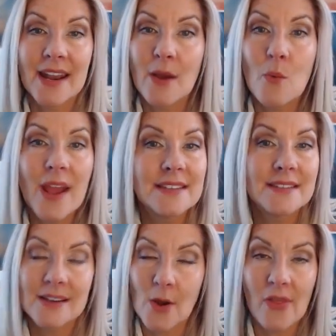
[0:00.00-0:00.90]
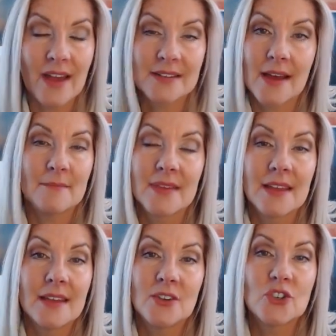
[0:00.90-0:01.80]
And I wasted all that time
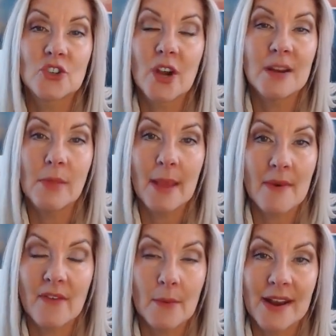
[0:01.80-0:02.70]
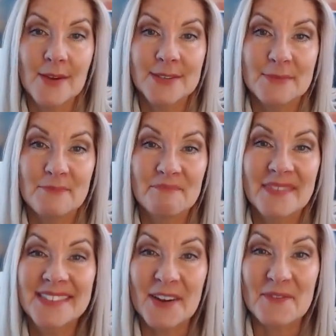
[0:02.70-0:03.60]
just trying to blame everyone else.
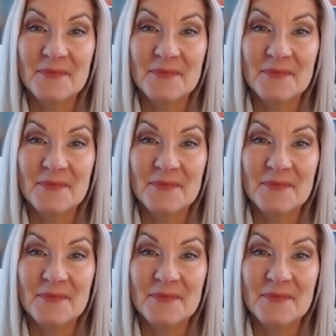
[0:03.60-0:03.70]
So